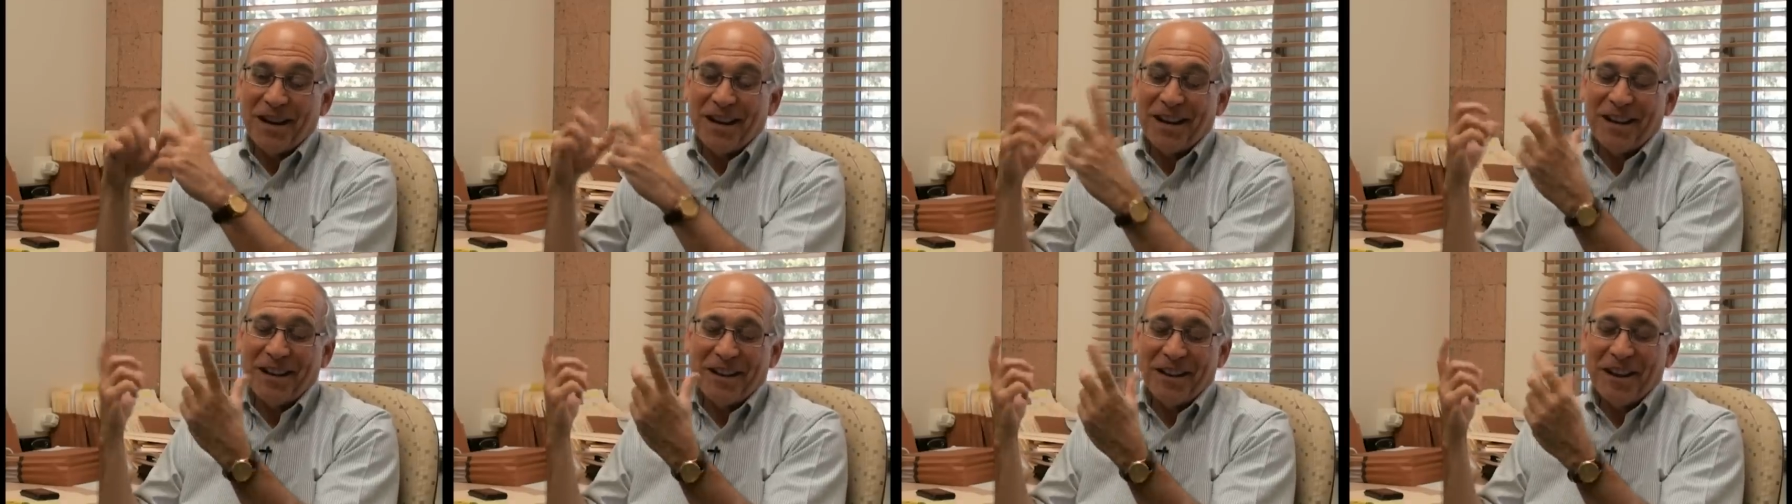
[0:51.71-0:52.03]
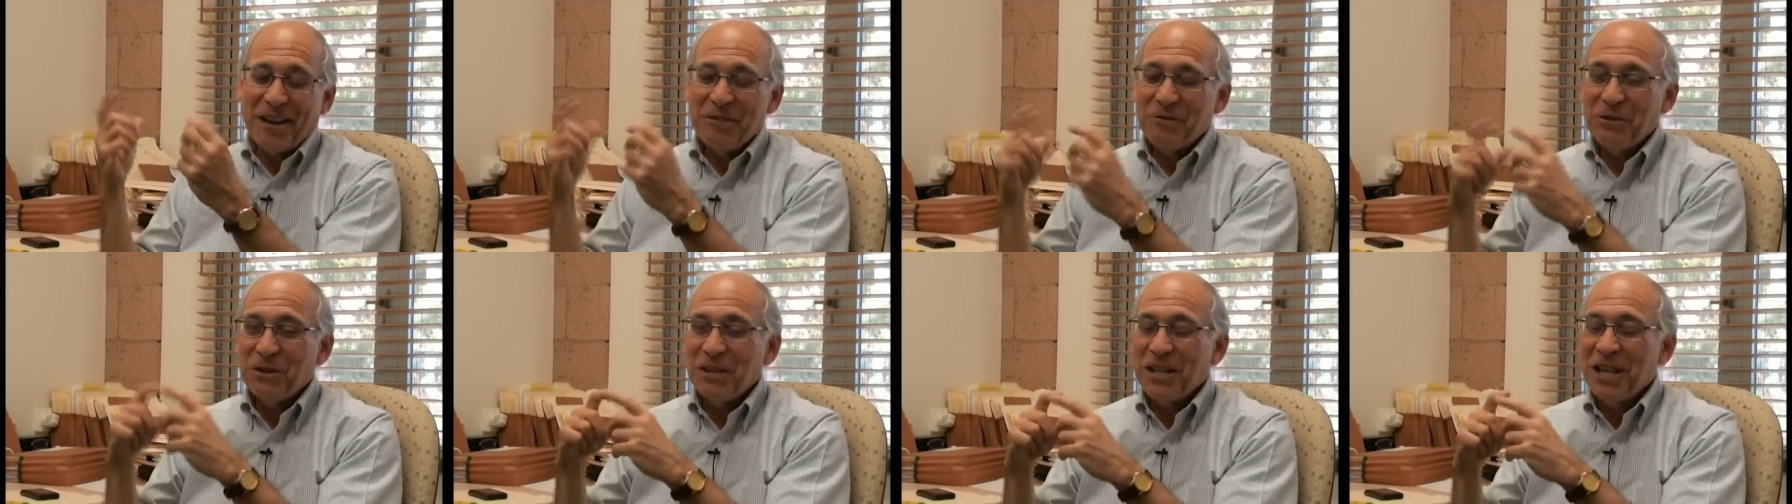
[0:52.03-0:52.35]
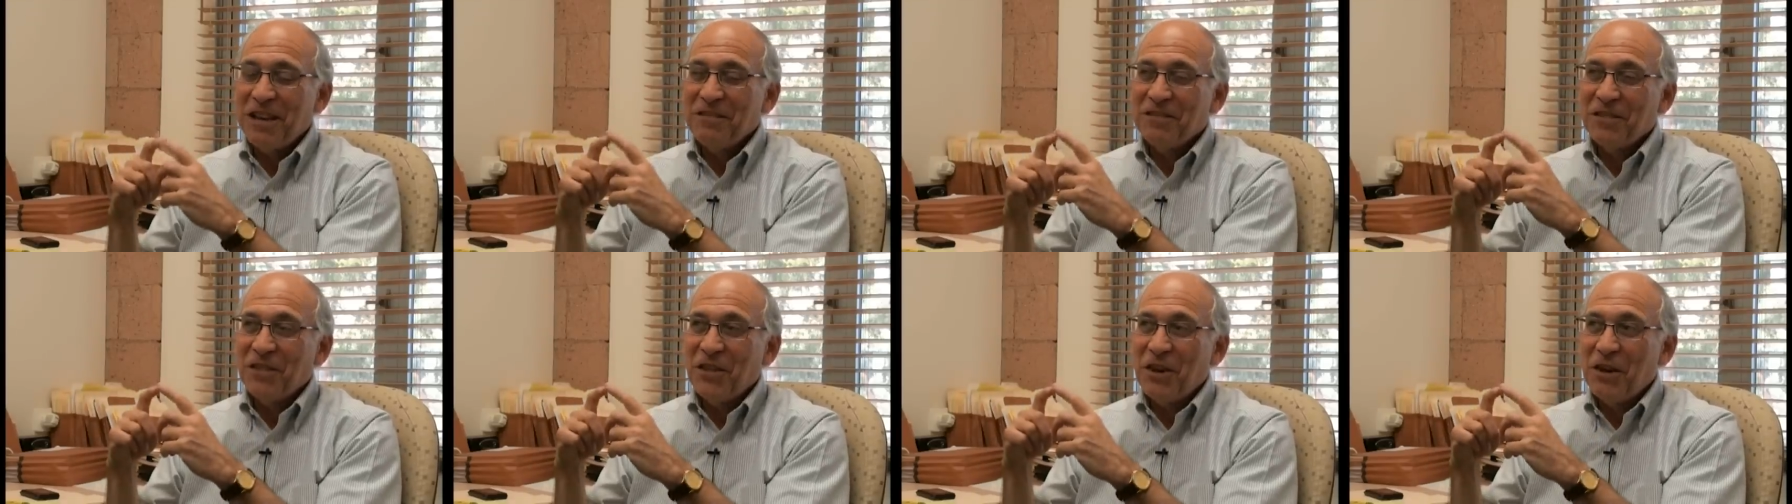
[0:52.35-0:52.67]
I, I
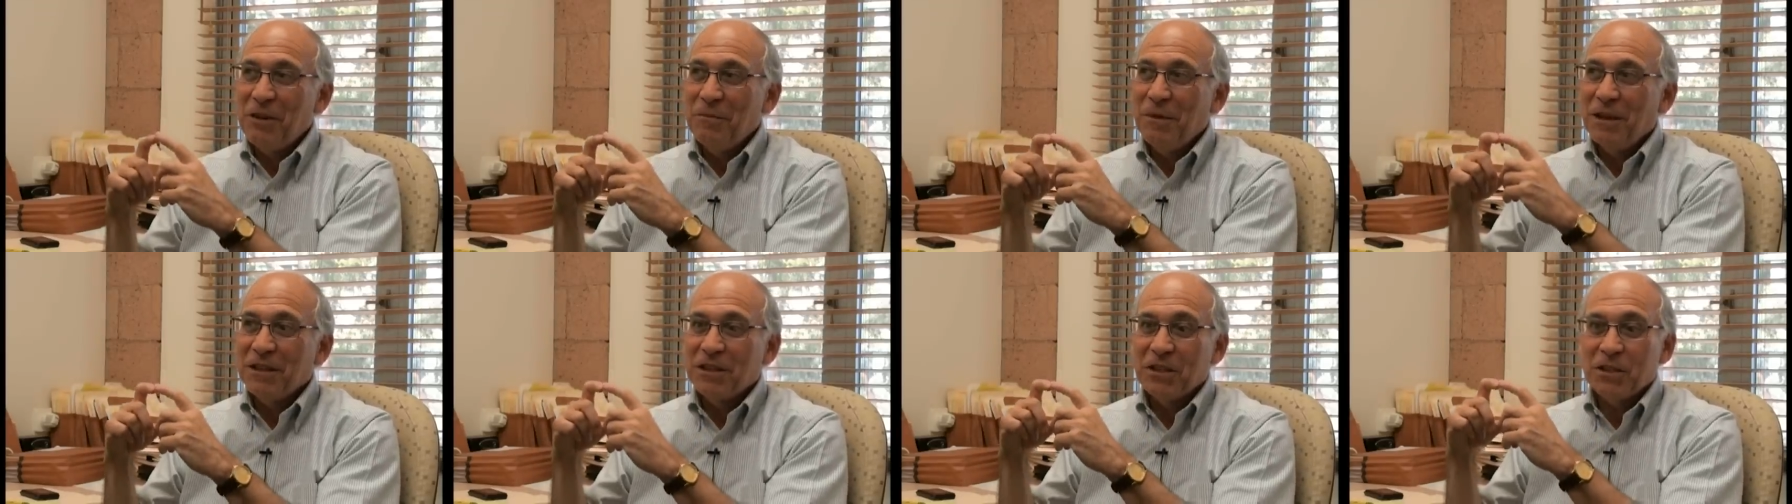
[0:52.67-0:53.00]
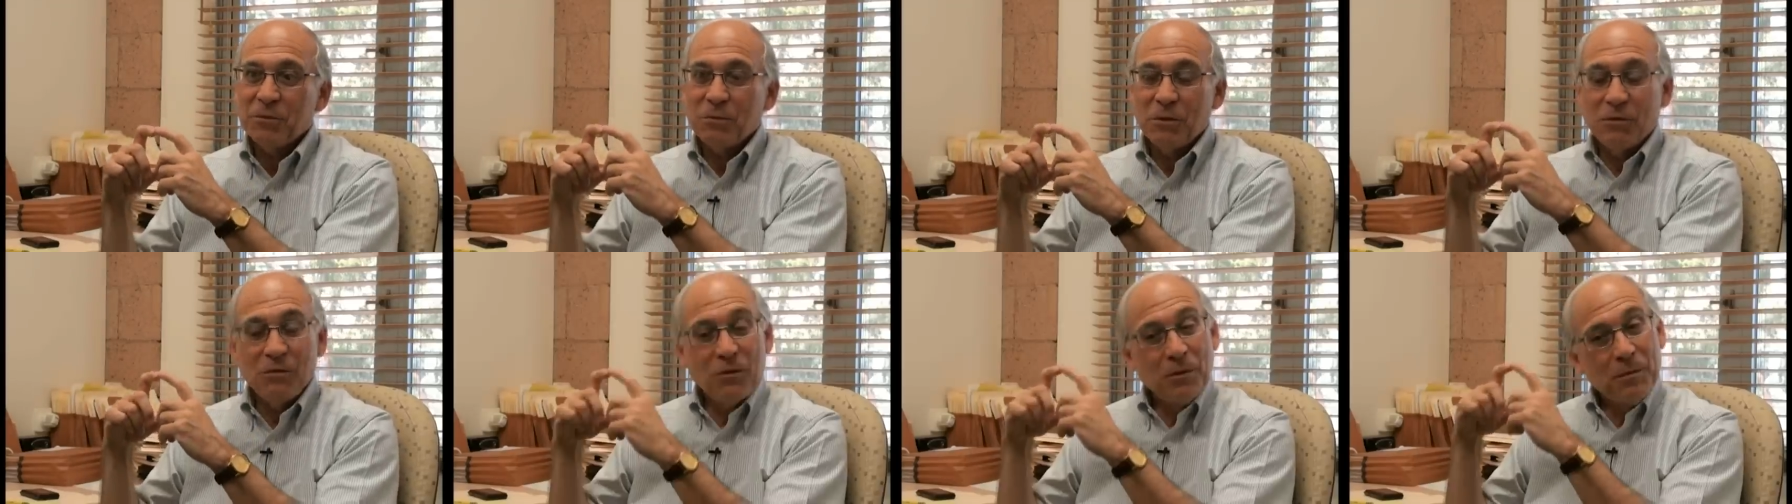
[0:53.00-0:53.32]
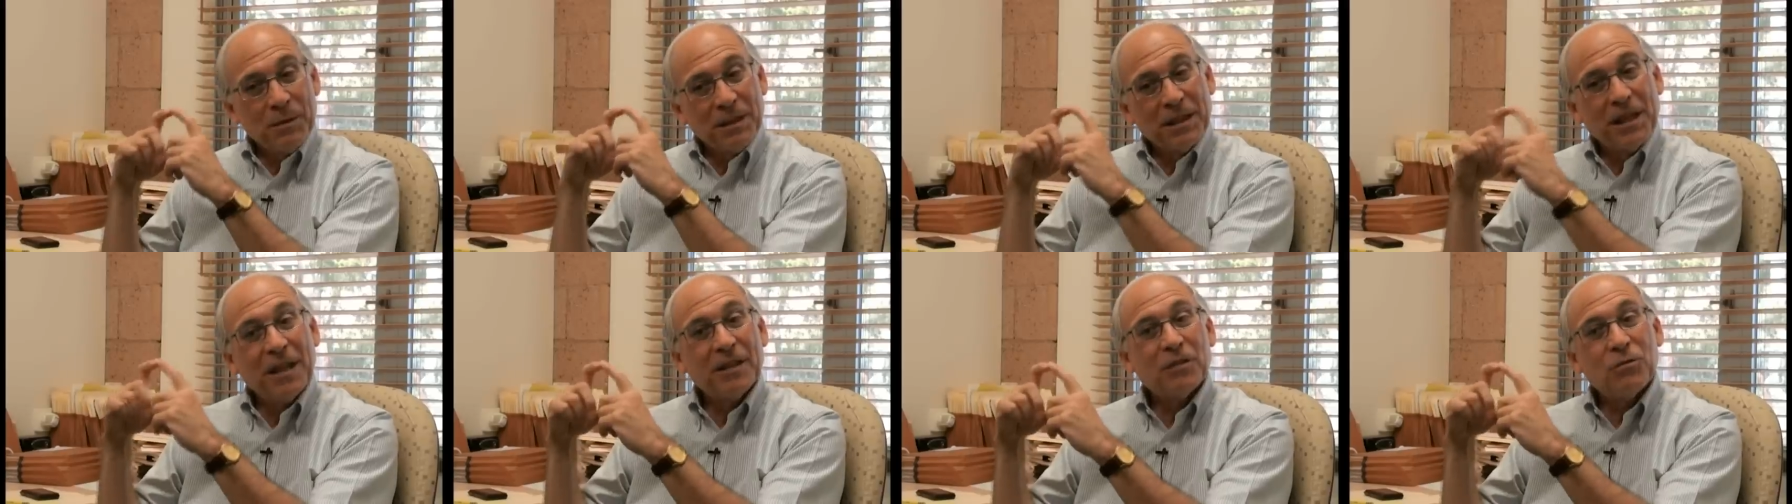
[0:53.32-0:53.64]
really haven't thought about this before,
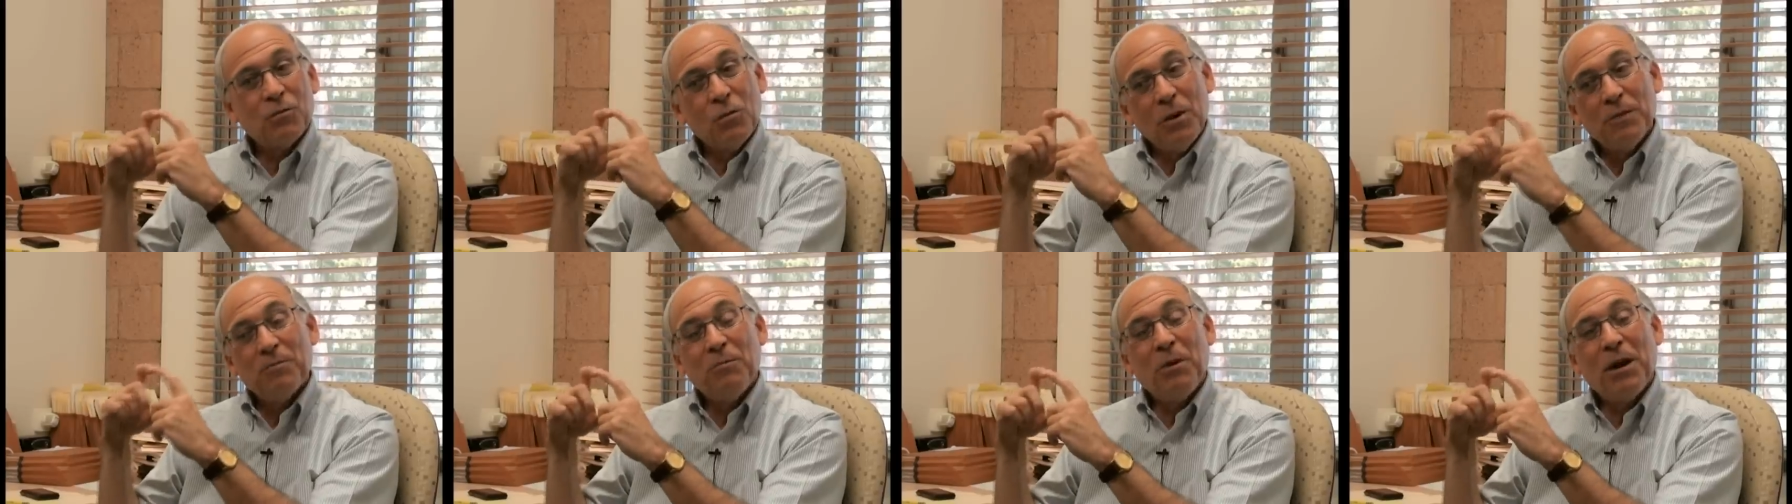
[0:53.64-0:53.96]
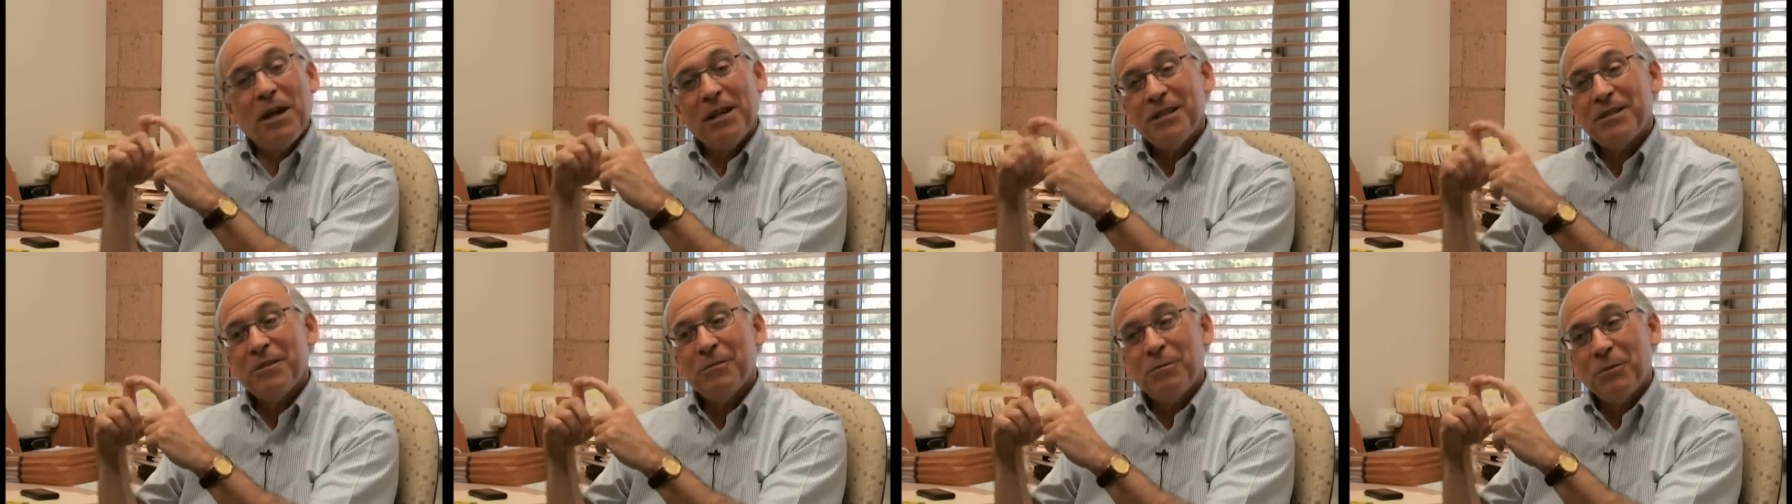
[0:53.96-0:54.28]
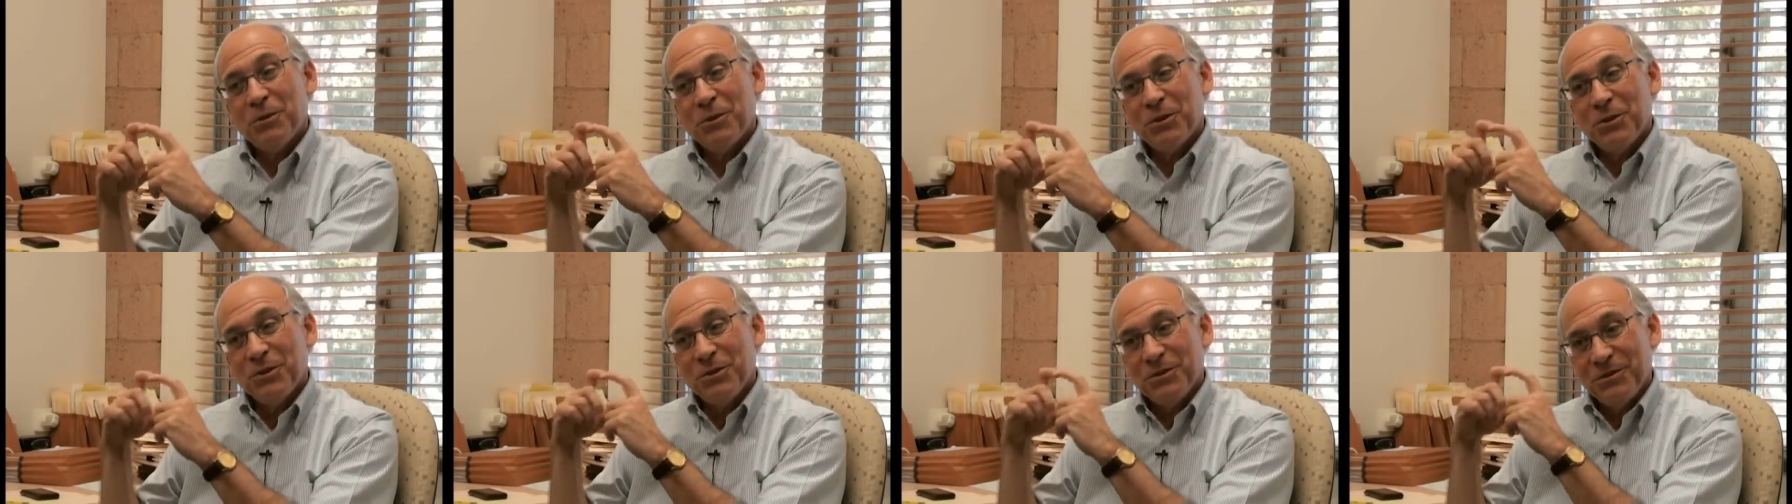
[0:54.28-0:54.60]
but that's one
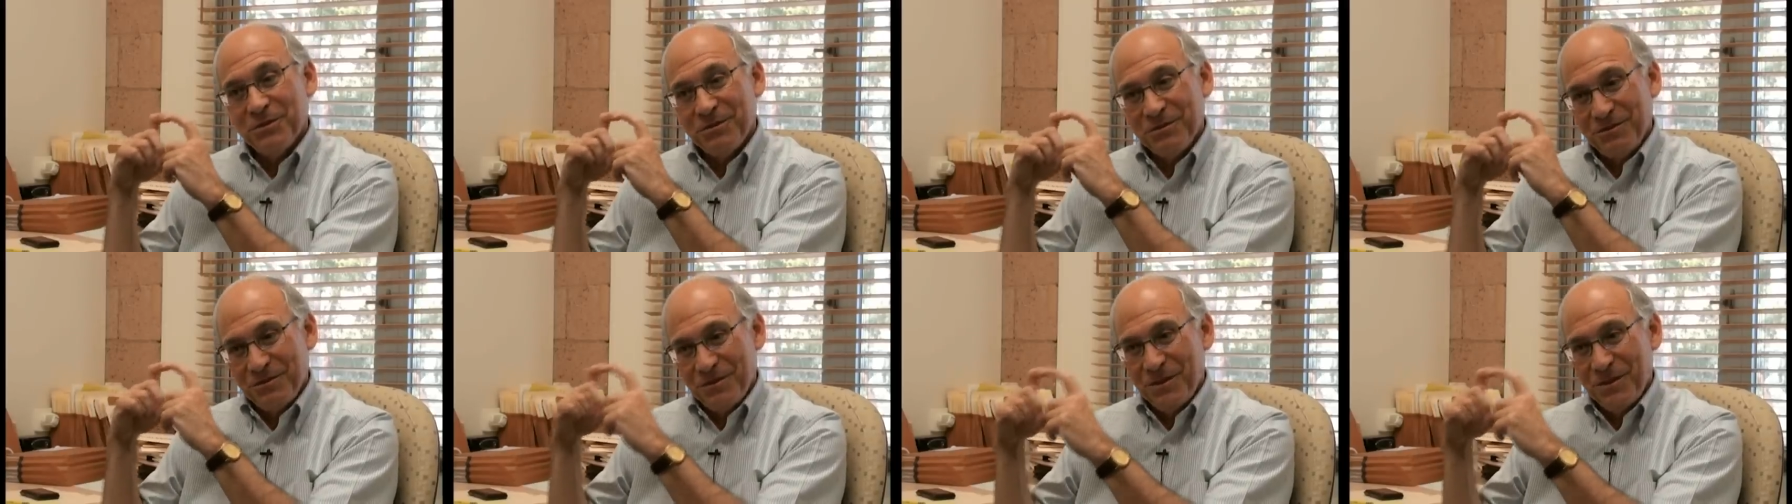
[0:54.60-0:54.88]
possible